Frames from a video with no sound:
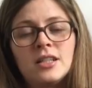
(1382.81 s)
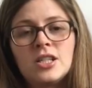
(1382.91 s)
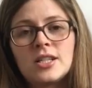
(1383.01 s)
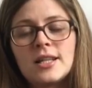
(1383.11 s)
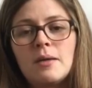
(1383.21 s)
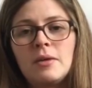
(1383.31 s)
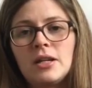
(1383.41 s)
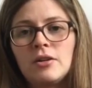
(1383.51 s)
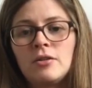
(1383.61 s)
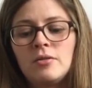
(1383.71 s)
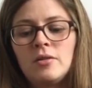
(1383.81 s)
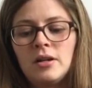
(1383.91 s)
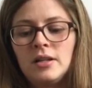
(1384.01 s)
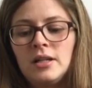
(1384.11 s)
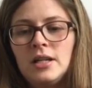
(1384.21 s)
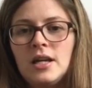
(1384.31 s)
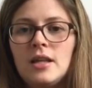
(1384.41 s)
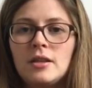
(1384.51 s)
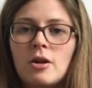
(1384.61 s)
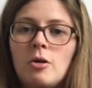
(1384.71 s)
just let me know
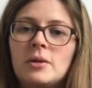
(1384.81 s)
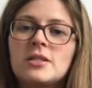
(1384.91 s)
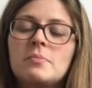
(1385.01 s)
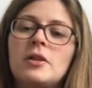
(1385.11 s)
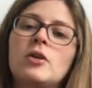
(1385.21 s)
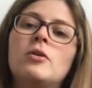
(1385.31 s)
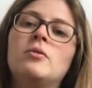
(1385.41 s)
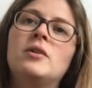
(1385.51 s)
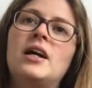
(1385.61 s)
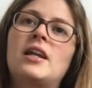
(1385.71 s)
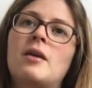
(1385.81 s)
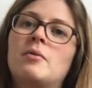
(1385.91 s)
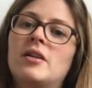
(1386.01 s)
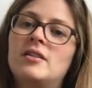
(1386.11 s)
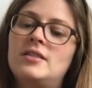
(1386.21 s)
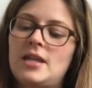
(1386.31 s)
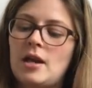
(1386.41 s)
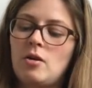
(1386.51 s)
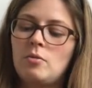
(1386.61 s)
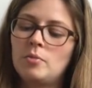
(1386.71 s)
in the comments below and I will take
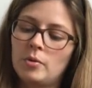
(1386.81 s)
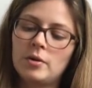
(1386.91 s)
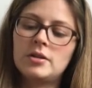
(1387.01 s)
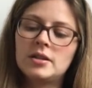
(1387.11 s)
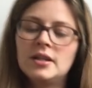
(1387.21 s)
it on board.